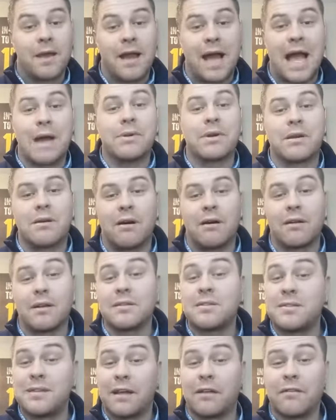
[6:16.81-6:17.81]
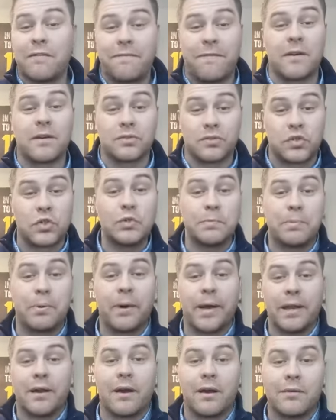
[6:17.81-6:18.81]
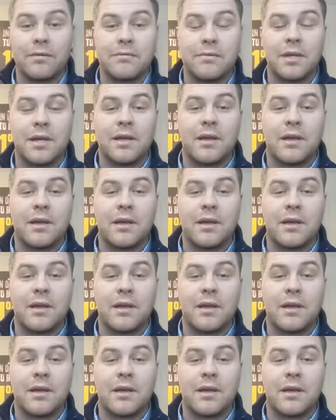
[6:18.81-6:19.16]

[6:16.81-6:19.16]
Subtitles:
I would call it a sales funnel 2.0.